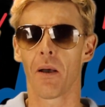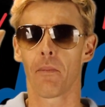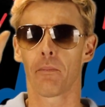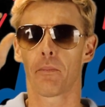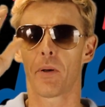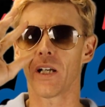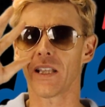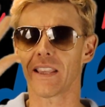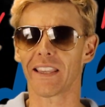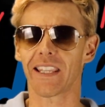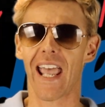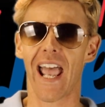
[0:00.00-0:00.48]

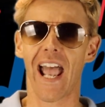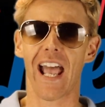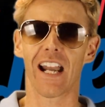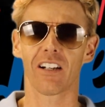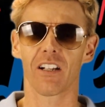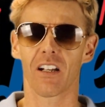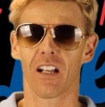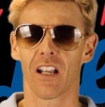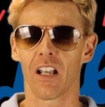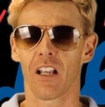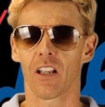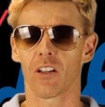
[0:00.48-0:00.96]
Put
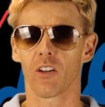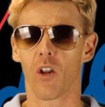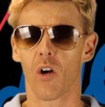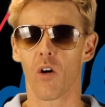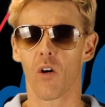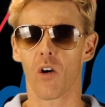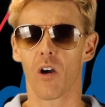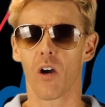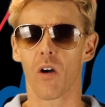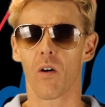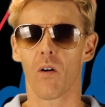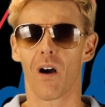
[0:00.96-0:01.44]
that
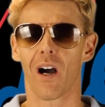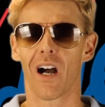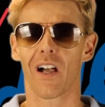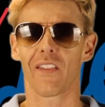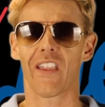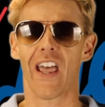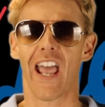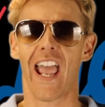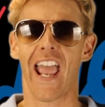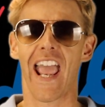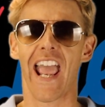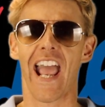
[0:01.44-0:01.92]
logo on
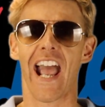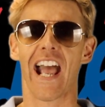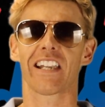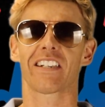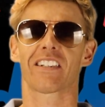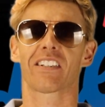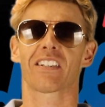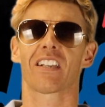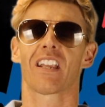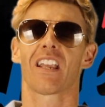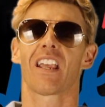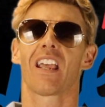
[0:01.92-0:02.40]
the
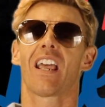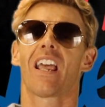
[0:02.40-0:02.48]
hat,